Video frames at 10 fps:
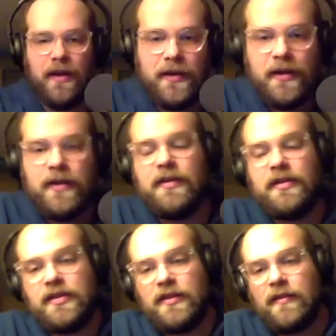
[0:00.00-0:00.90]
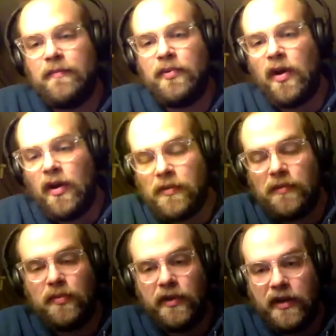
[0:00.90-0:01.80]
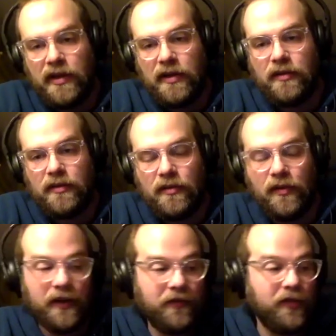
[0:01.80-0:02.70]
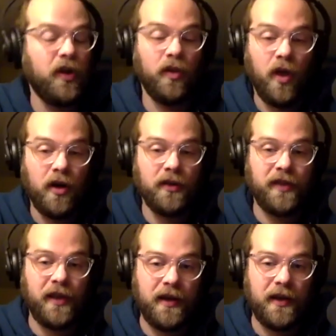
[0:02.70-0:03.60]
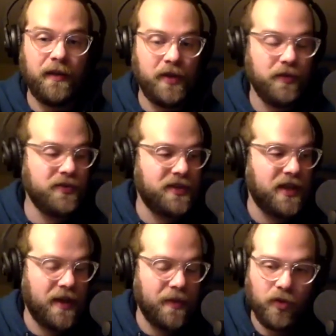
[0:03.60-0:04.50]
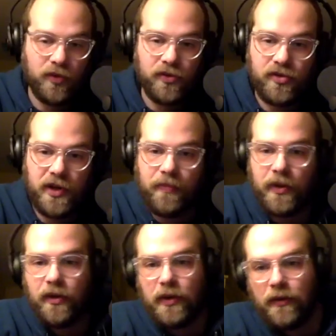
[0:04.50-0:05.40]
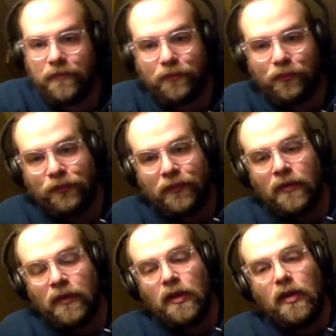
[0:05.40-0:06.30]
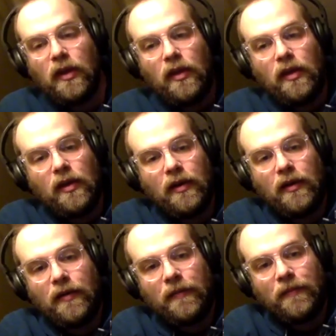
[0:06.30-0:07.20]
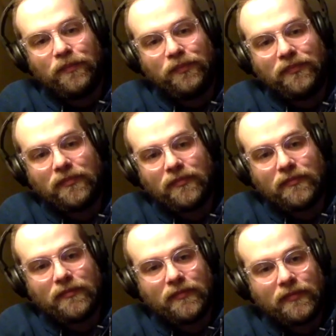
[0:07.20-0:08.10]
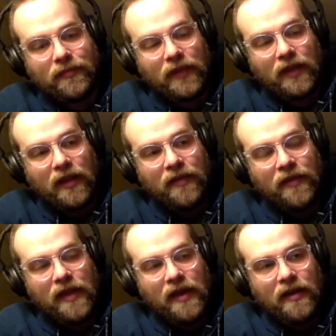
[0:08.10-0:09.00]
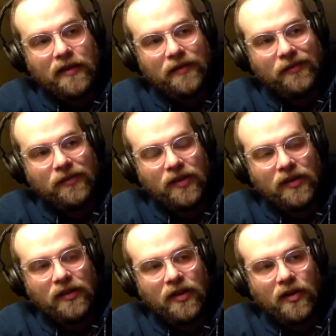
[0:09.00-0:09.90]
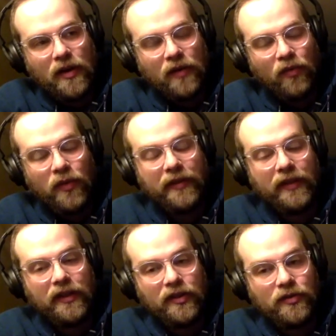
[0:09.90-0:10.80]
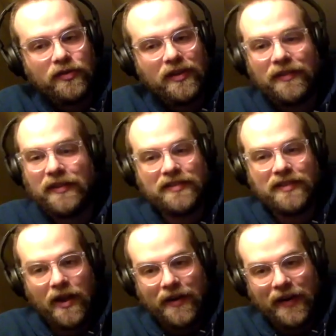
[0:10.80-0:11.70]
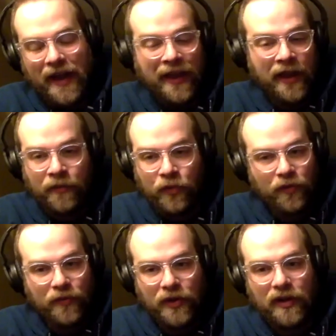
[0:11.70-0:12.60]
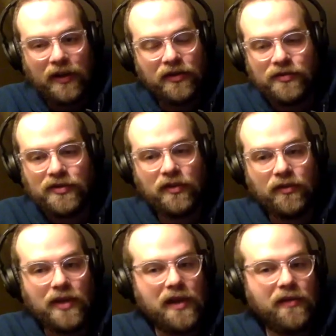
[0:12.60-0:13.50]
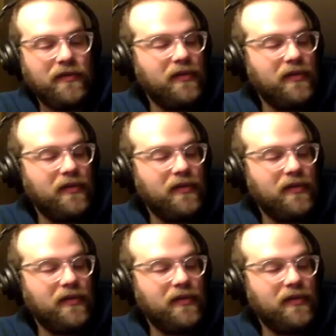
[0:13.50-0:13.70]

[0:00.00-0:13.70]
is probably, like, for a long time it was the emerald tree boa. And then, you know, I really this is not an animal, but I used to love